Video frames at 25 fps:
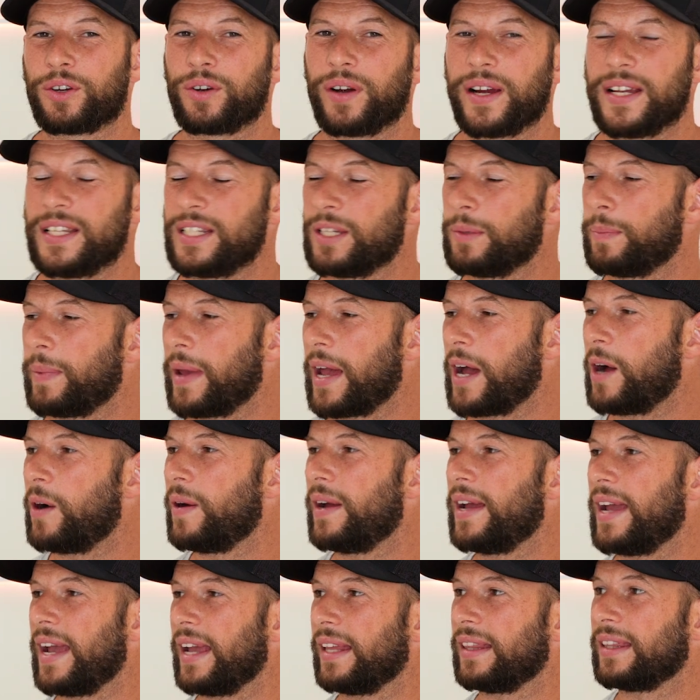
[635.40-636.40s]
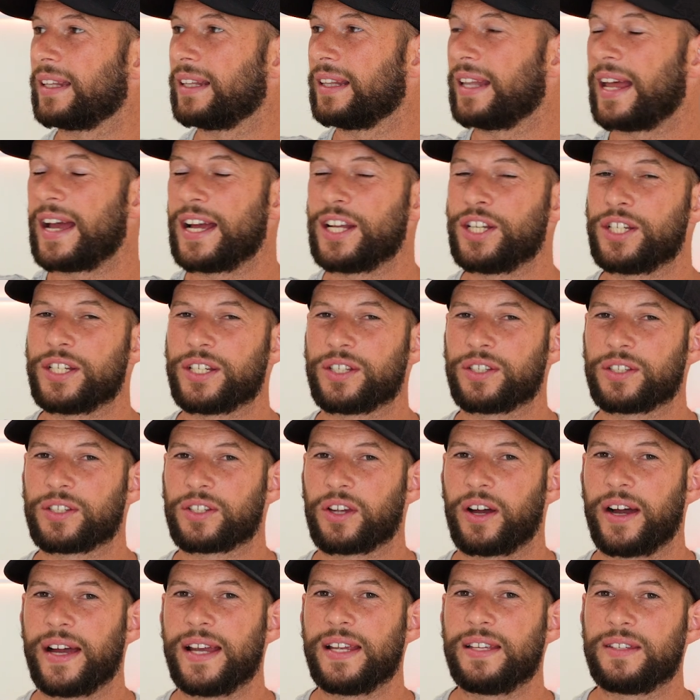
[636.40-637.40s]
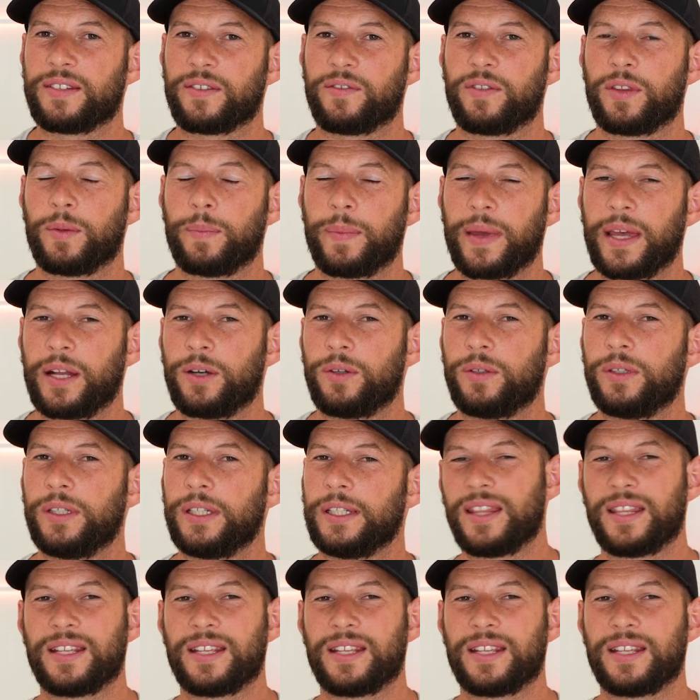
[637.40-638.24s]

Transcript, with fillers: crazy power and the largest size of the panel,